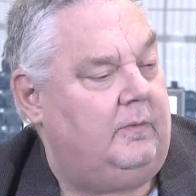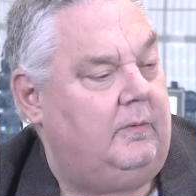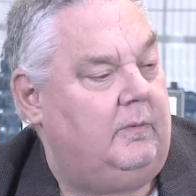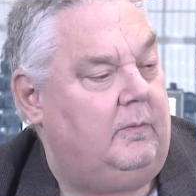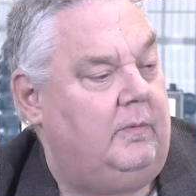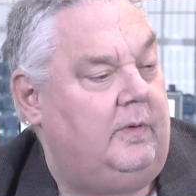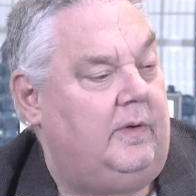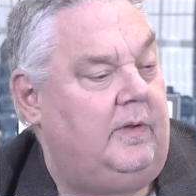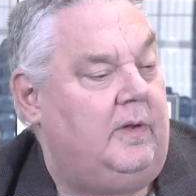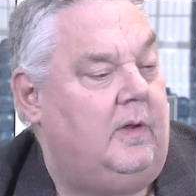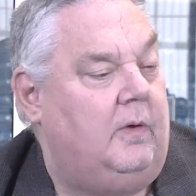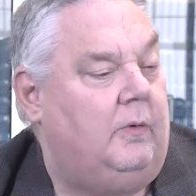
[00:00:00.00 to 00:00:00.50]

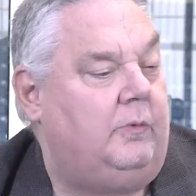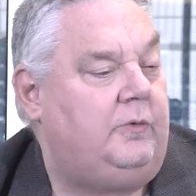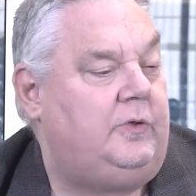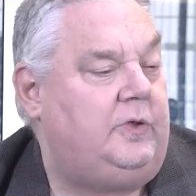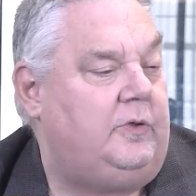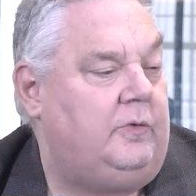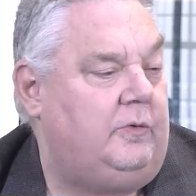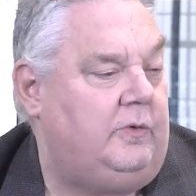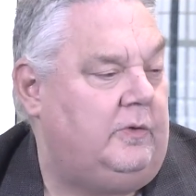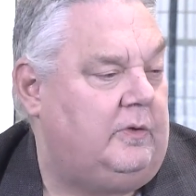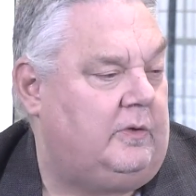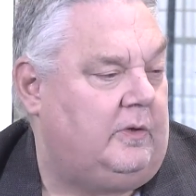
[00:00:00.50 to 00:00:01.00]
with no
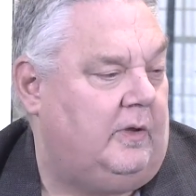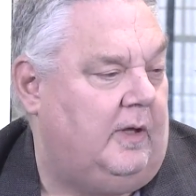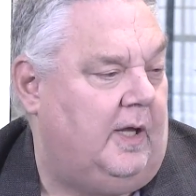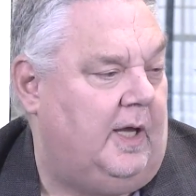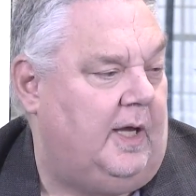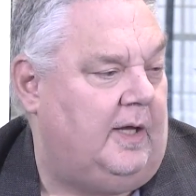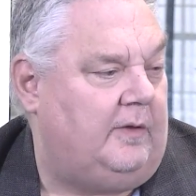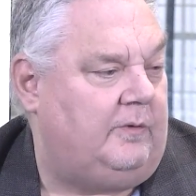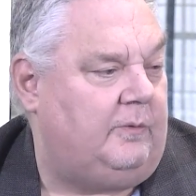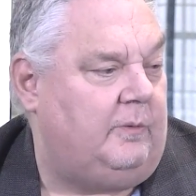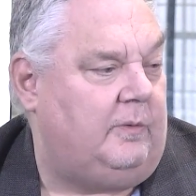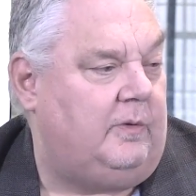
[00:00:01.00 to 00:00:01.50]
junior
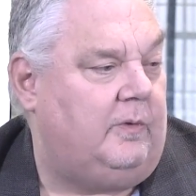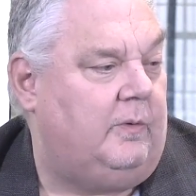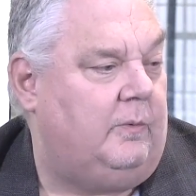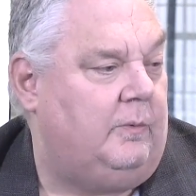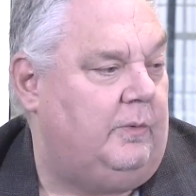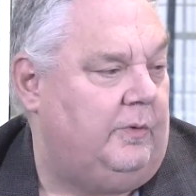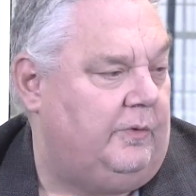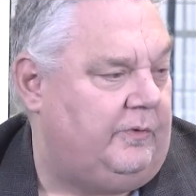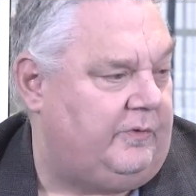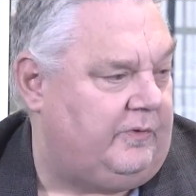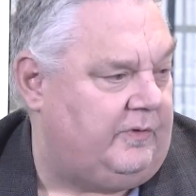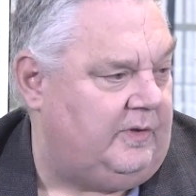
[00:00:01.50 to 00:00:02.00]
class, with no
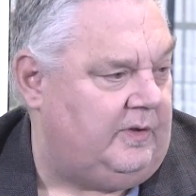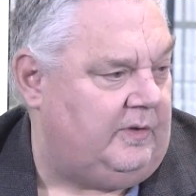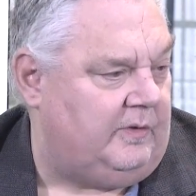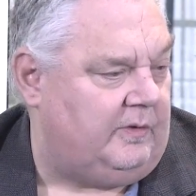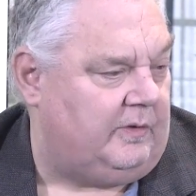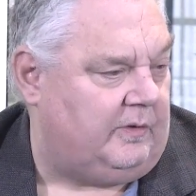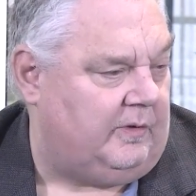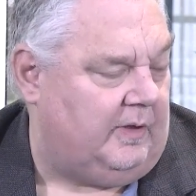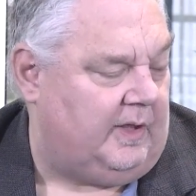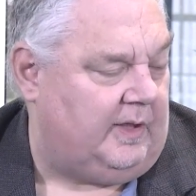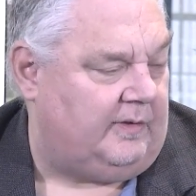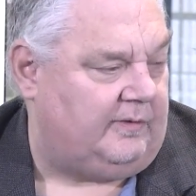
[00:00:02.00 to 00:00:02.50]
real senior
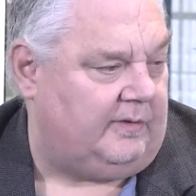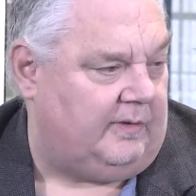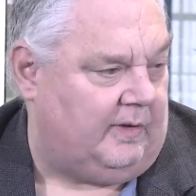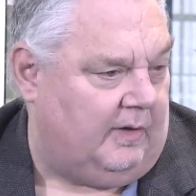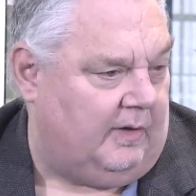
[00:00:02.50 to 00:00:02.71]
class at